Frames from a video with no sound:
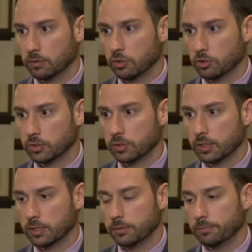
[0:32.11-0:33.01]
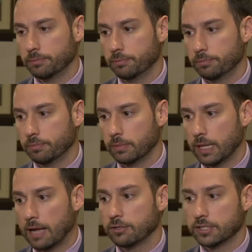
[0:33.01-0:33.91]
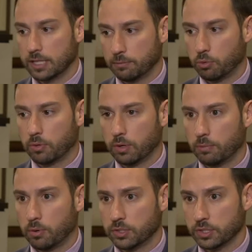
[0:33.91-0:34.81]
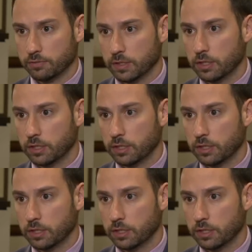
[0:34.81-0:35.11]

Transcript: those outside parts of the